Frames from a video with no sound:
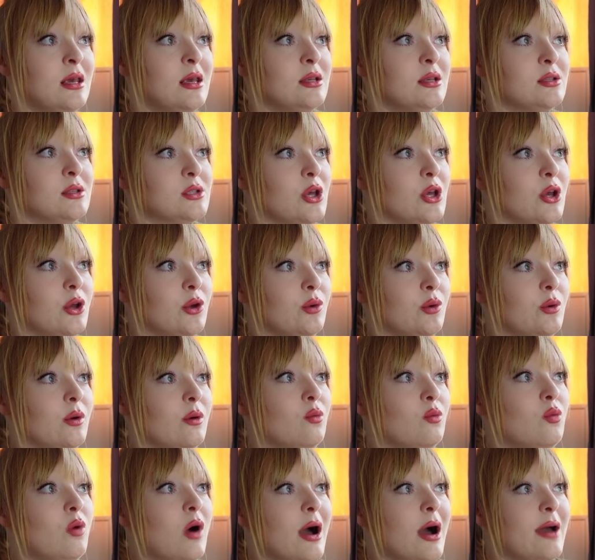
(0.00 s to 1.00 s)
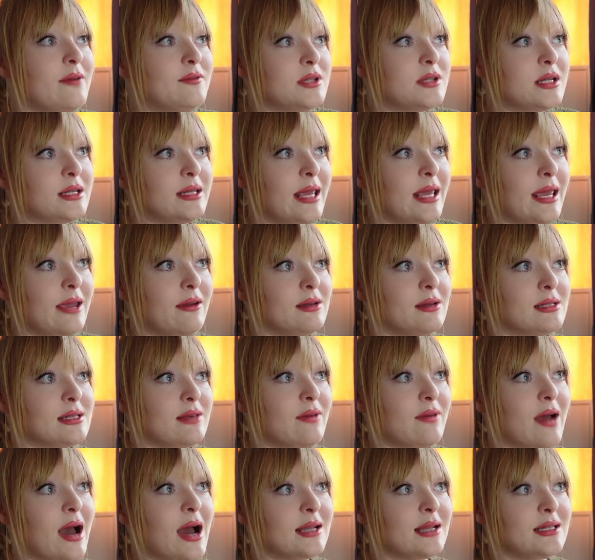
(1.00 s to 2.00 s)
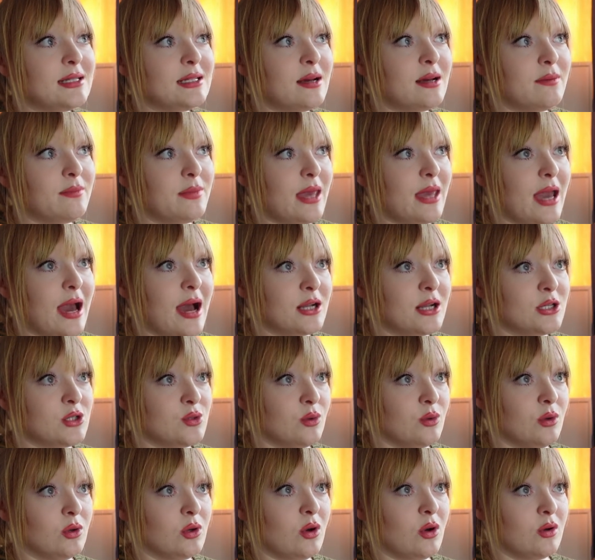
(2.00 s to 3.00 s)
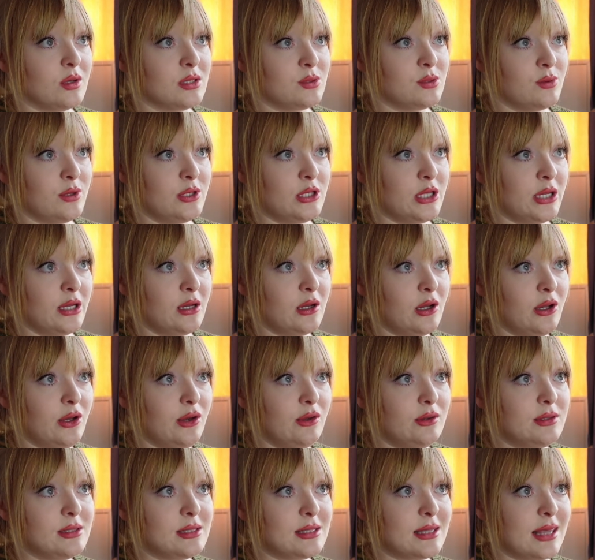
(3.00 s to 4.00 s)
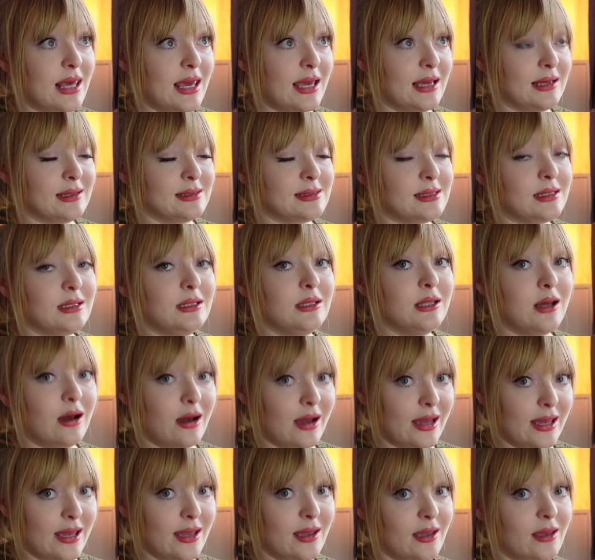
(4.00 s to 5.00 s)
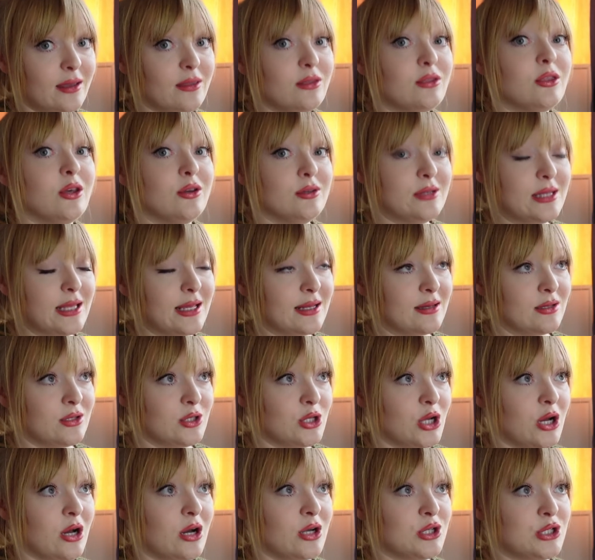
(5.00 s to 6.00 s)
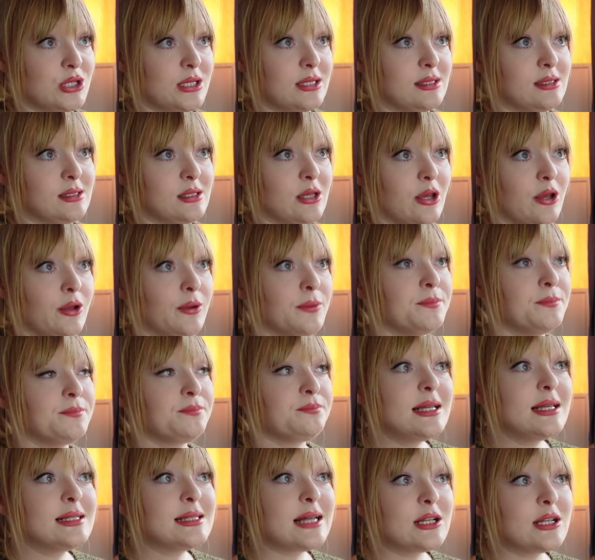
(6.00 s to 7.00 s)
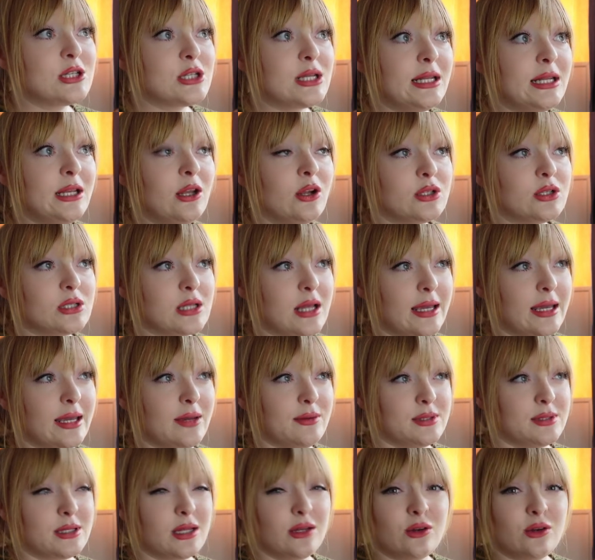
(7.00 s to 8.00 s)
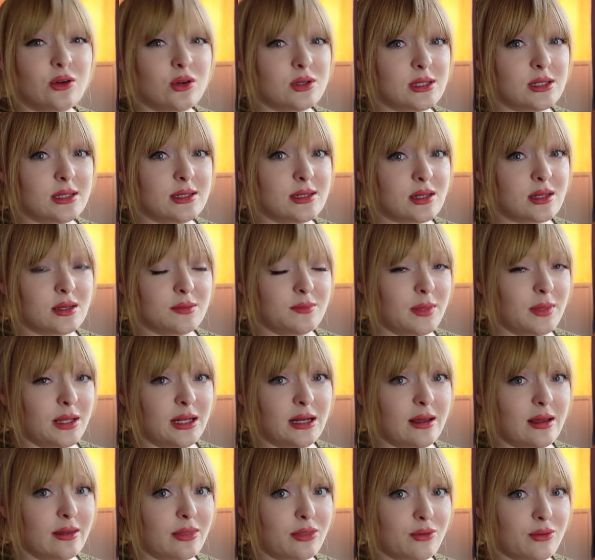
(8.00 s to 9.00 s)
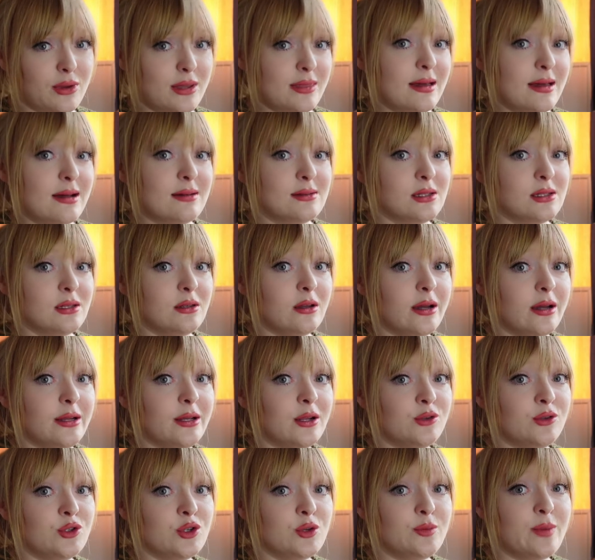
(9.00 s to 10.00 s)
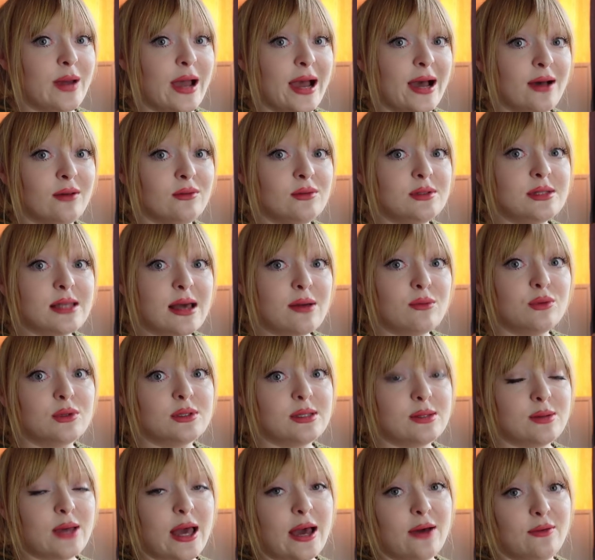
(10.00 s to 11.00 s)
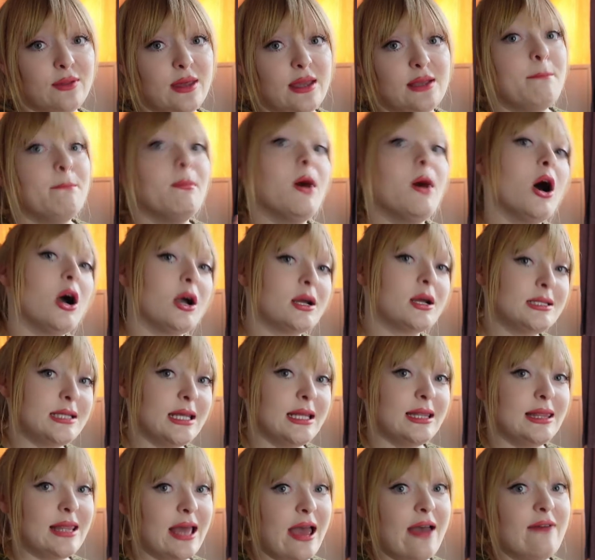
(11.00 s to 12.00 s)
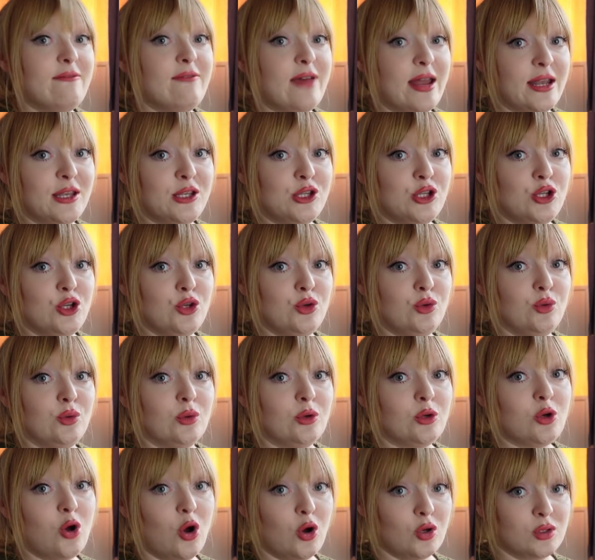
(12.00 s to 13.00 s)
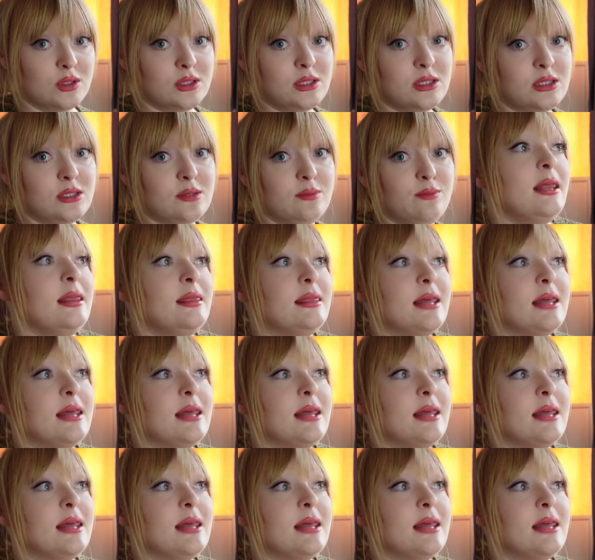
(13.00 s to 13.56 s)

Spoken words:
So what I've done here is I've added up the actual cost, which includes things like those hidden charges. So this actually looks like it was going to cost us something like £3,900. That was how they marketed their venue cost.